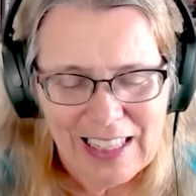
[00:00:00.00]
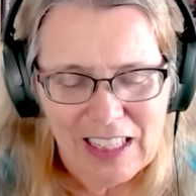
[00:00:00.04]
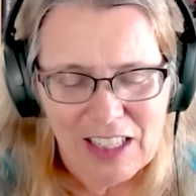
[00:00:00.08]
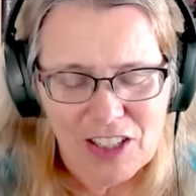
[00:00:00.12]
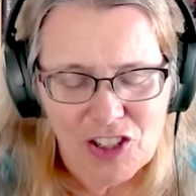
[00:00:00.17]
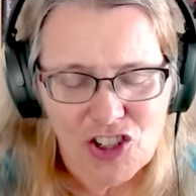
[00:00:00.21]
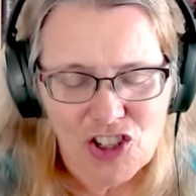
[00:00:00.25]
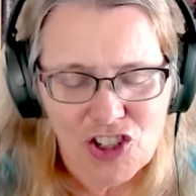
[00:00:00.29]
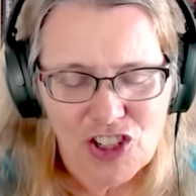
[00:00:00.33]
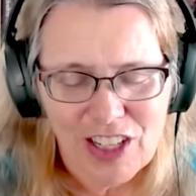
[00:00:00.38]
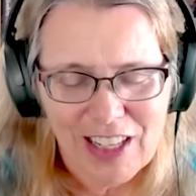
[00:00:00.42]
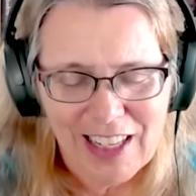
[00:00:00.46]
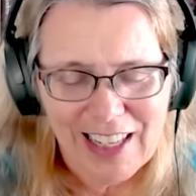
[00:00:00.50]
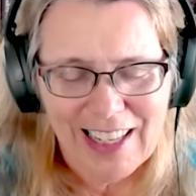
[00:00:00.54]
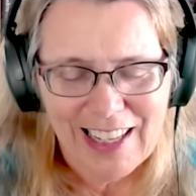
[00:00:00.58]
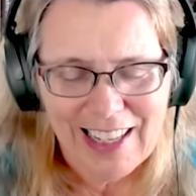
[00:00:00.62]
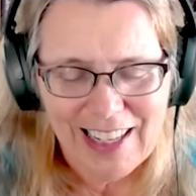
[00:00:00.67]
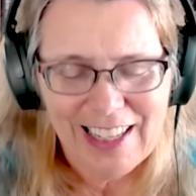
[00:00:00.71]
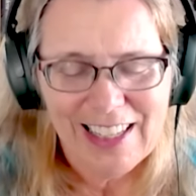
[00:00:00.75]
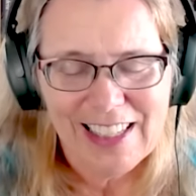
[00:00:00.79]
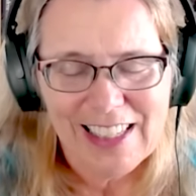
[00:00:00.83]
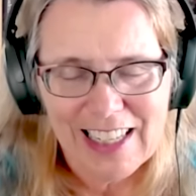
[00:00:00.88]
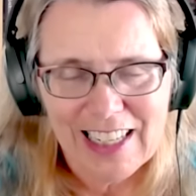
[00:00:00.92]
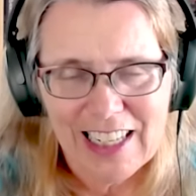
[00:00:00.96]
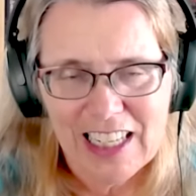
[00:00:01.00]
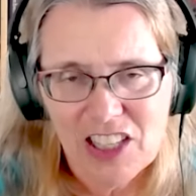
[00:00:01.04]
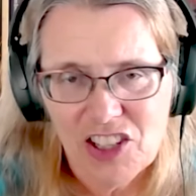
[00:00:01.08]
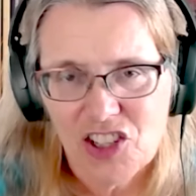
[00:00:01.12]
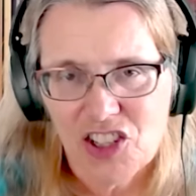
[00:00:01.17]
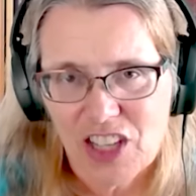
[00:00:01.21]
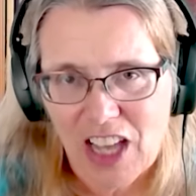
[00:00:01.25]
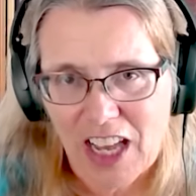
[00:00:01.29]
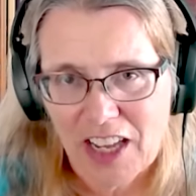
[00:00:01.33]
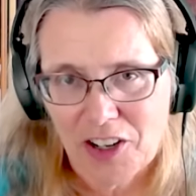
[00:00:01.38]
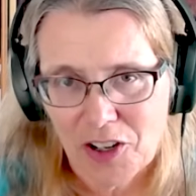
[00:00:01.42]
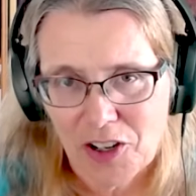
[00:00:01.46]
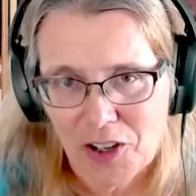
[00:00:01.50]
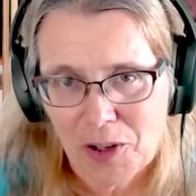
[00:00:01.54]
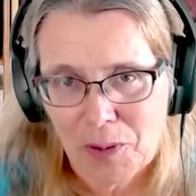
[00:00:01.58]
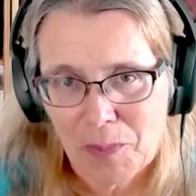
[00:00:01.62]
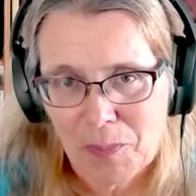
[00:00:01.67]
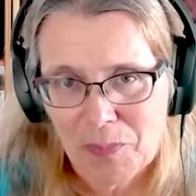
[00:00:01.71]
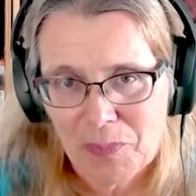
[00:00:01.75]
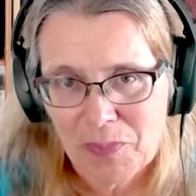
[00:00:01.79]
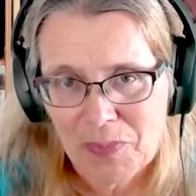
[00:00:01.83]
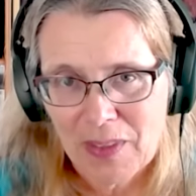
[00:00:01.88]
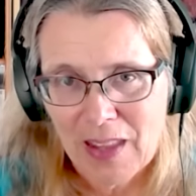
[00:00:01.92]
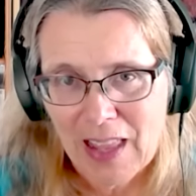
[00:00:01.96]
he's an insider.
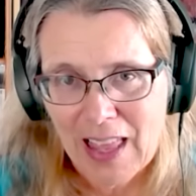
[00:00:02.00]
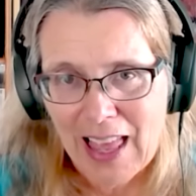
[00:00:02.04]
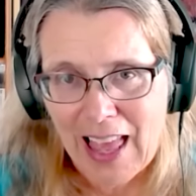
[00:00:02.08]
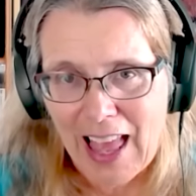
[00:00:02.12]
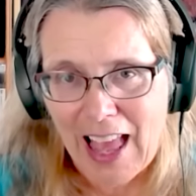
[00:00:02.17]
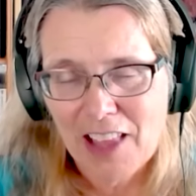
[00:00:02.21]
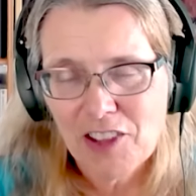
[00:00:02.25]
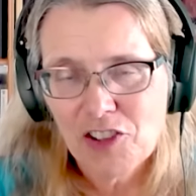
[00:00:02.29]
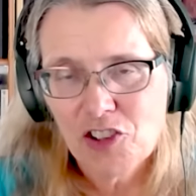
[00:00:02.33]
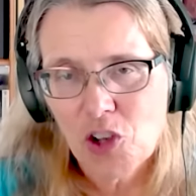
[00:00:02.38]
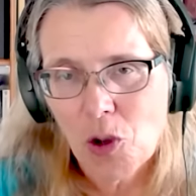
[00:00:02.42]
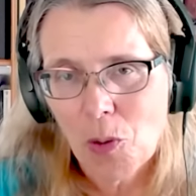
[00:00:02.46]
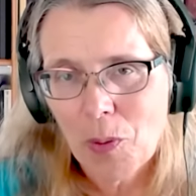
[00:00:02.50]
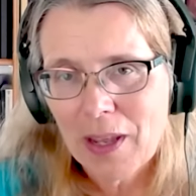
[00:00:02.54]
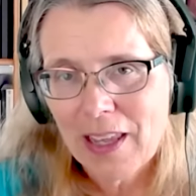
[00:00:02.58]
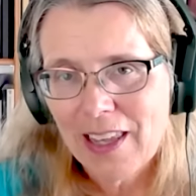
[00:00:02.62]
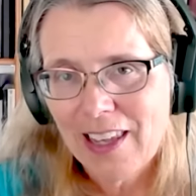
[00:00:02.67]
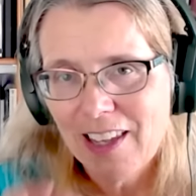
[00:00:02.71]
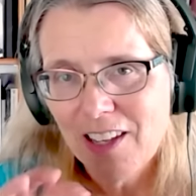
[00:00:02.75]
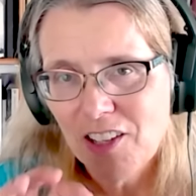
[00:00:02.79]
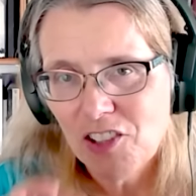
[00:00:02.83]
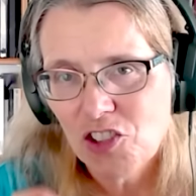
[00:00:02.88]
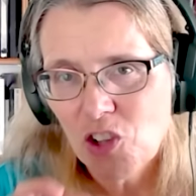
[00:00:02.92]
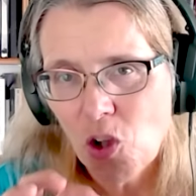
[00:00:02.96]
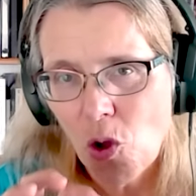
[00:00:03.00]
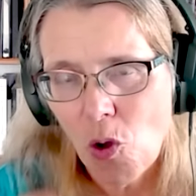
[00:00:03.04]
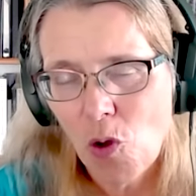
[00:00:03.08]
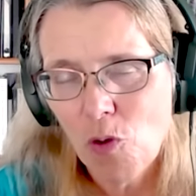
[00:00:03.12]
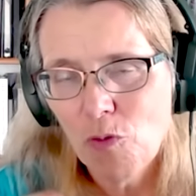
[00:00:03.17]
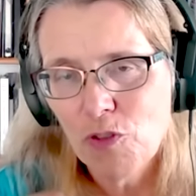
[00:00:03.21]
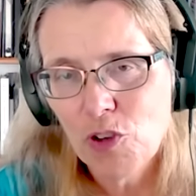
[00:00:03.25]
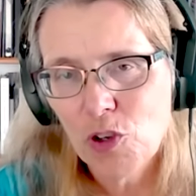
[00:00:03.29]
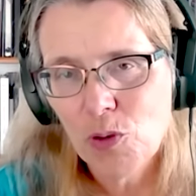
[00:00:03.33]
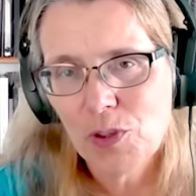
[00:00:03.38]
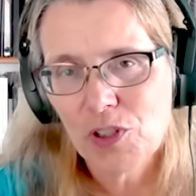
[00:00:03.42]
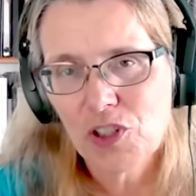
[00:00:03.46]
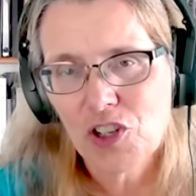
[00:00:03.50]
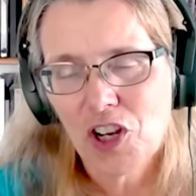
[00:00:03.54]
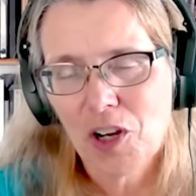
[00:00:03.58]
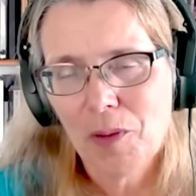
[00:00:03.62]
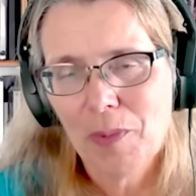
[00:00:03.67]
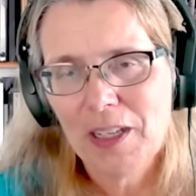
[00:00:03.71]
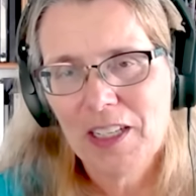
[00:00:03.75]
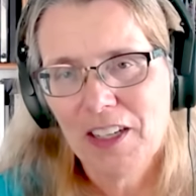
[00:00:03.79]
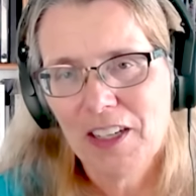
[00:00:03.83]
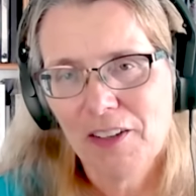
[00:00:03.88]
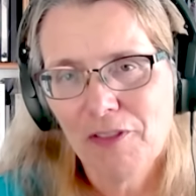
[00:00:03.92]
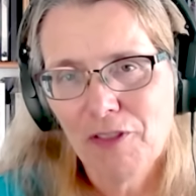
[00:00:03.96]
And so his whole view is going to
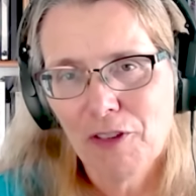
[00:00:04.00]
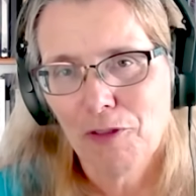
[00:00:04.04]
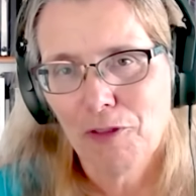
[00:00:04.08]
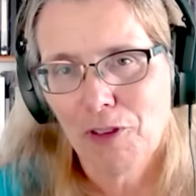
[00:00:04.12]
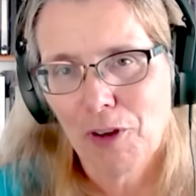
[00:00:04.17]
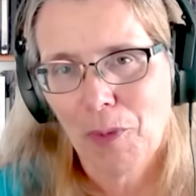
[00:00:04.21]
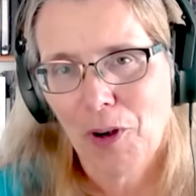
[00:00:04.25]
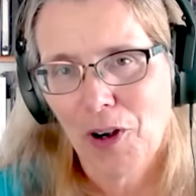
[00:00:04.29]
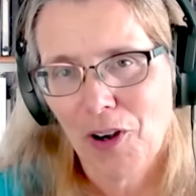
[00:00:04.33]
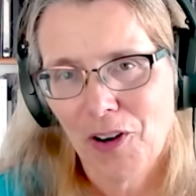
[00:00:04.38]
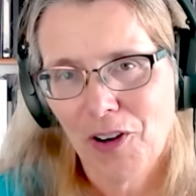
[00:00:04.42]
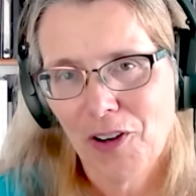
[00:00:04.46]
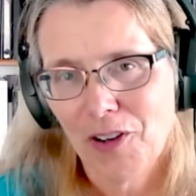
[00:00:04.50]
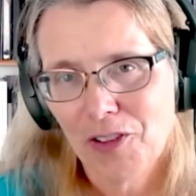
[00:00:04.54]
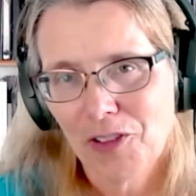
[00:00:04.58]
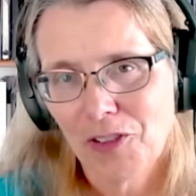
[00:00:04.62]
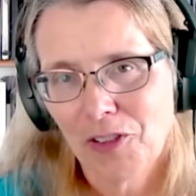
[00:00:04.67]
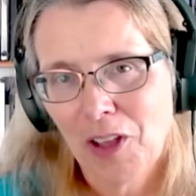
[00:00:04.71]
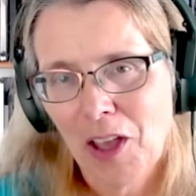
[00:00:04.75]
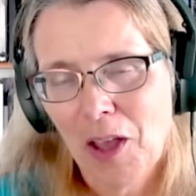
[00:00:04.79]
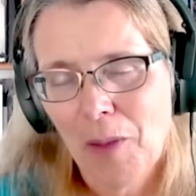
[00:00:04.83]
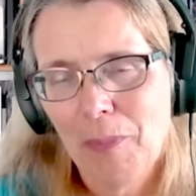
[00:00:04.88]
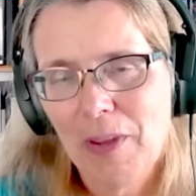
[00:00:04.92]
be different from hers